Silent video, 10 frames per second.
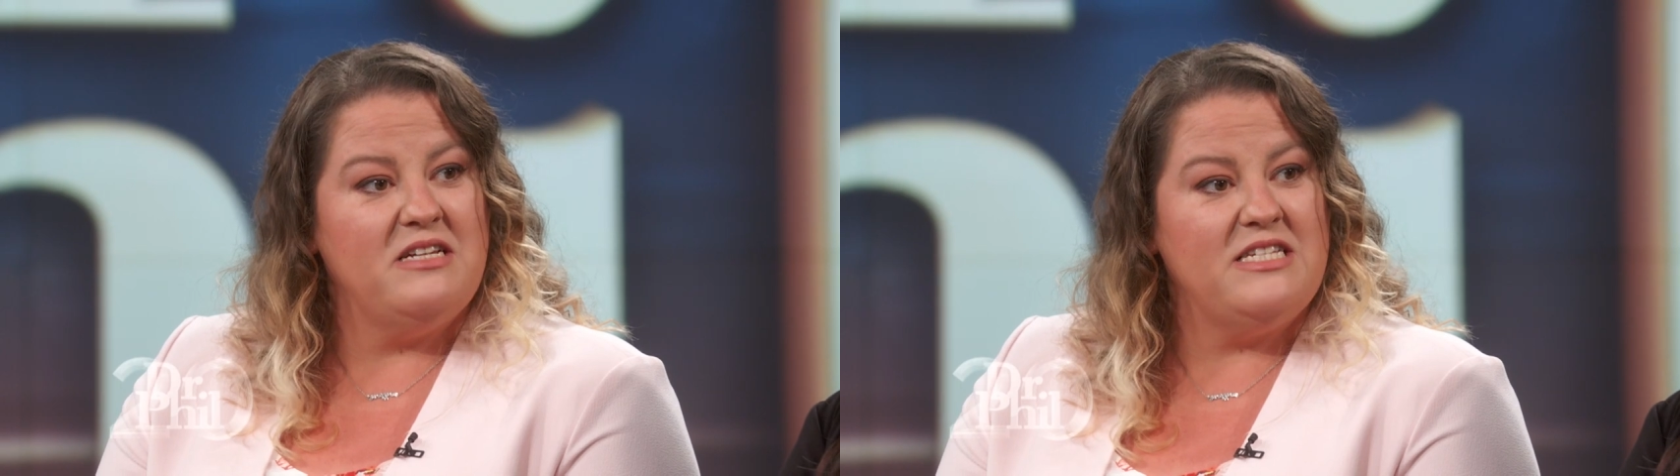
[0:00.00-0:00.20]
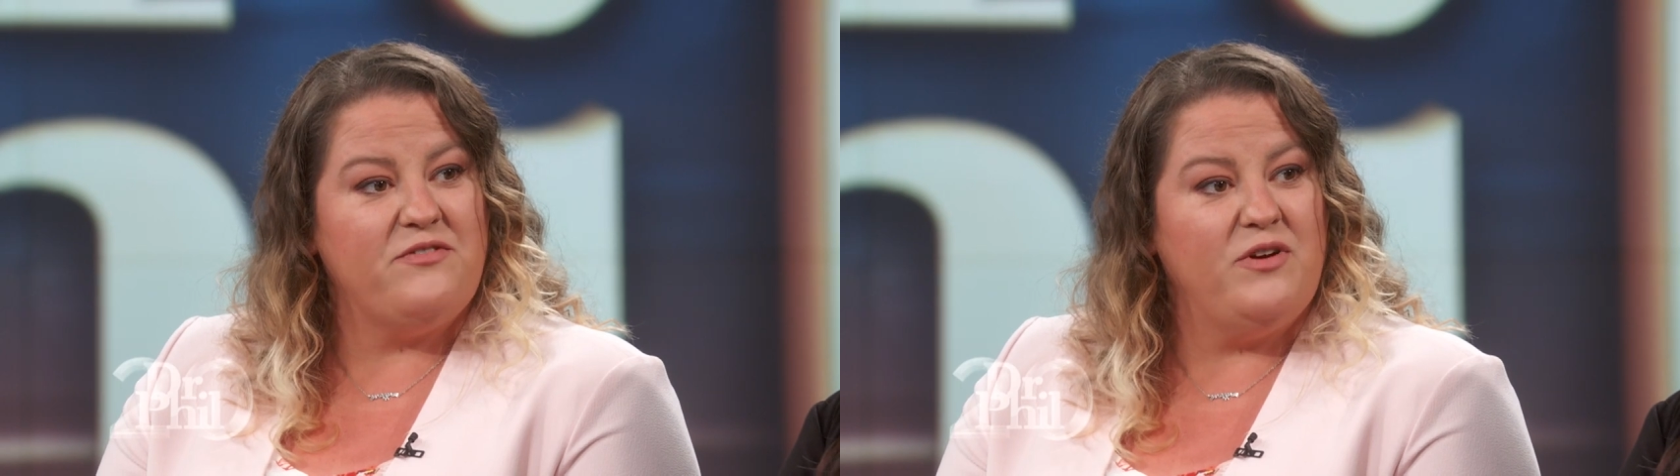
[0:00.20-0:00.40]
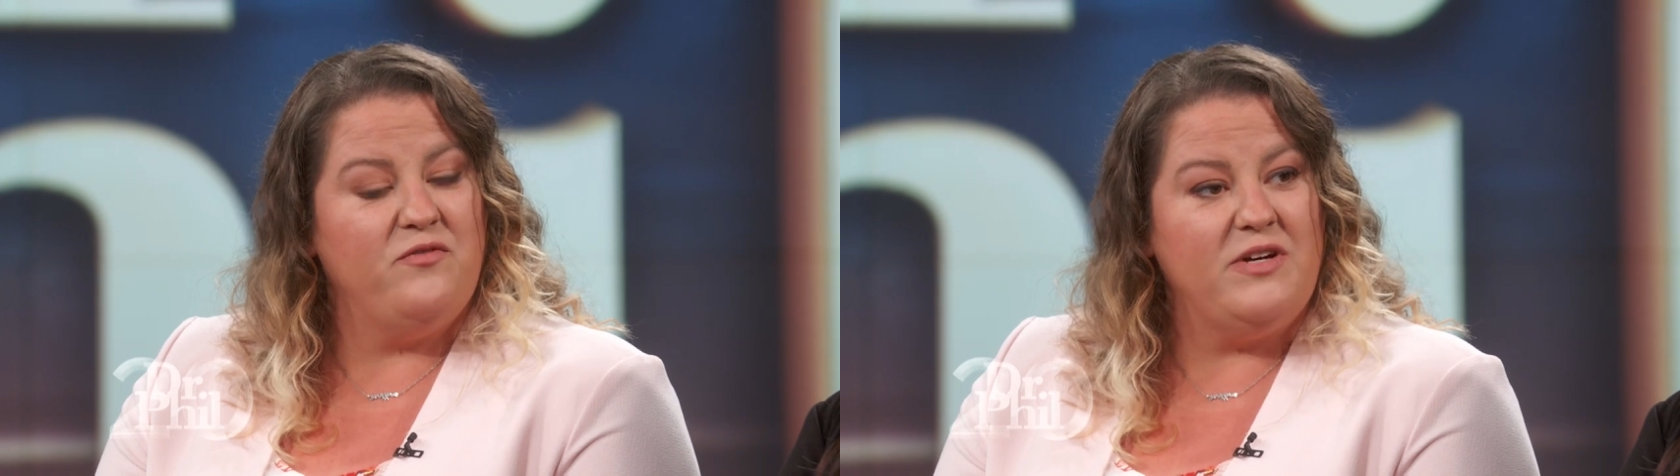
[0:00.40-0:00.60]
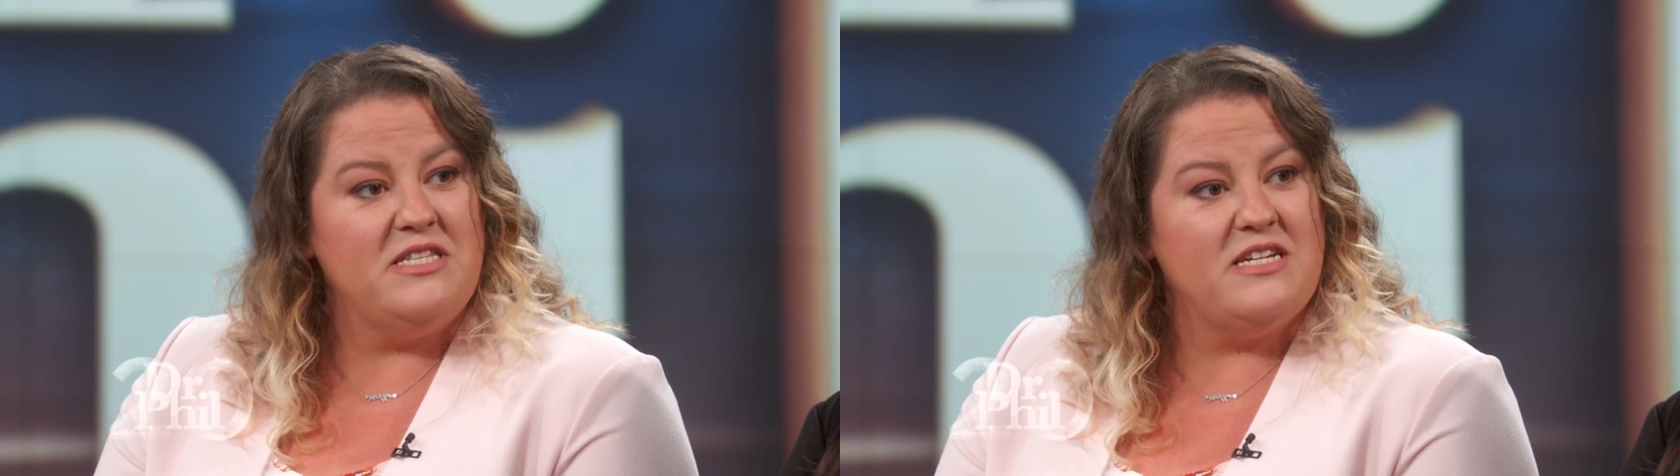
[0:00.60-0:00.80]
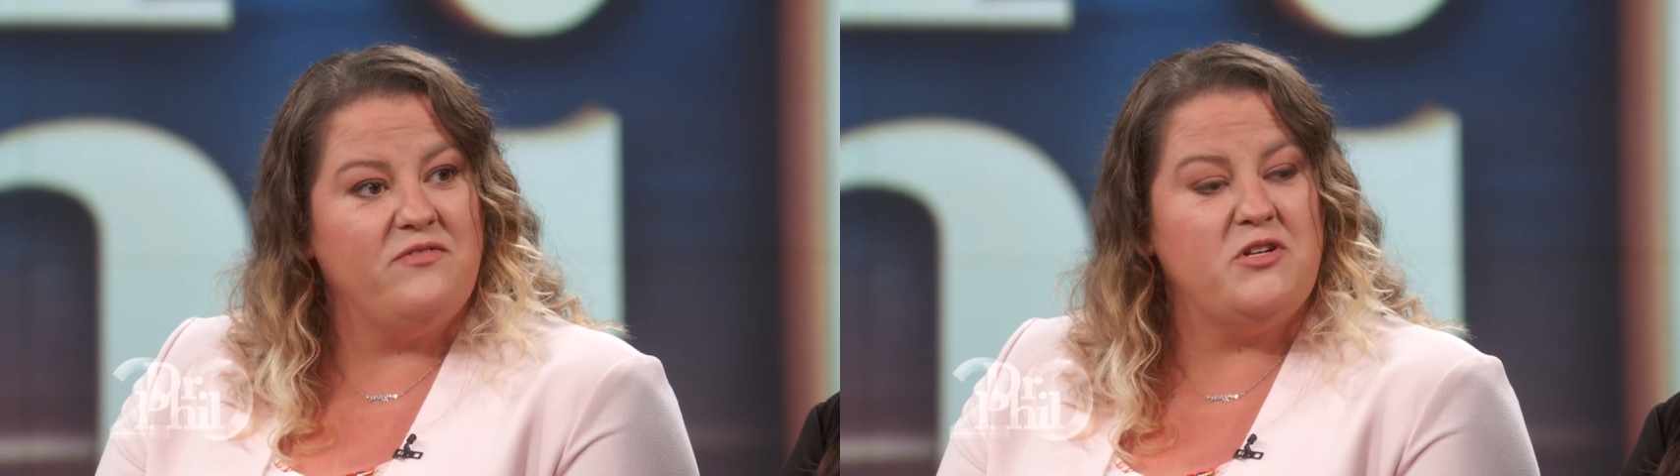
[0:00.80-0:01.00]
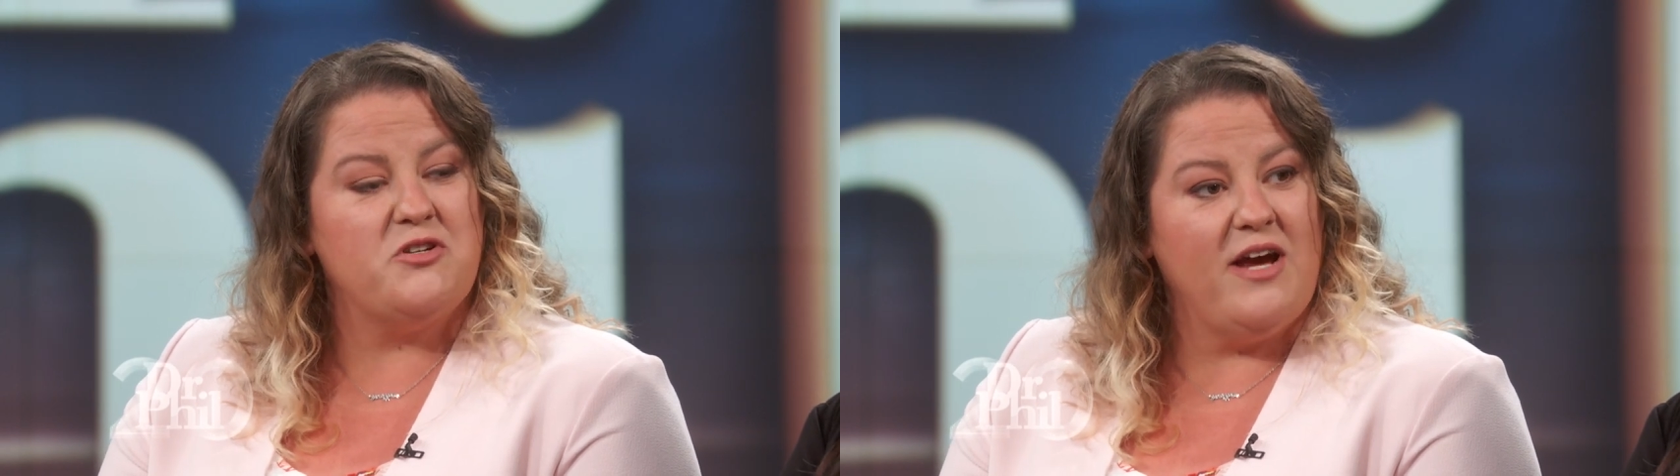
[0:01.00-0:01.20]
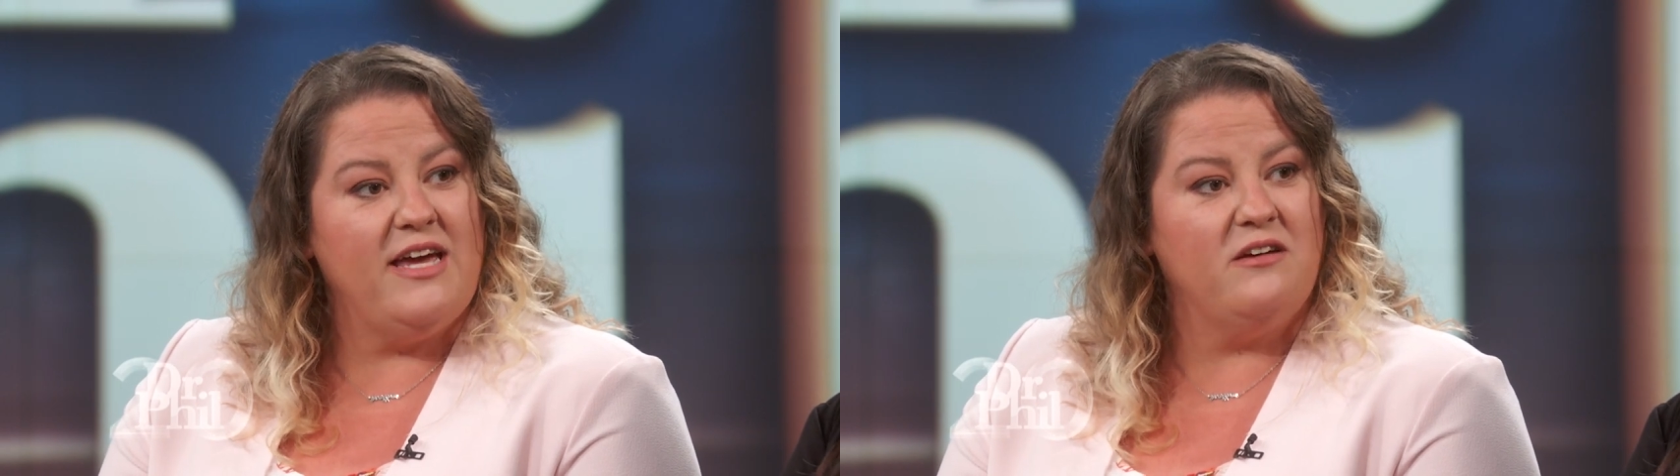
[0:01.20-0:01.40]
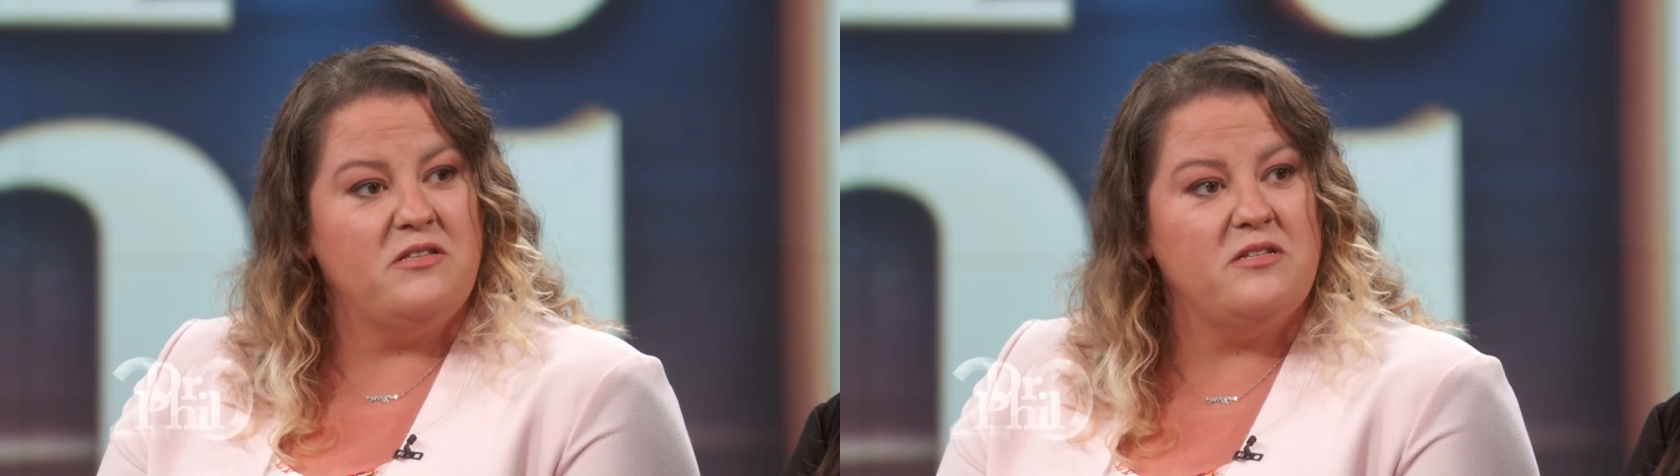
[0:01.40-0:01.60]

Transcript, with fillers: different fun stuff to try out,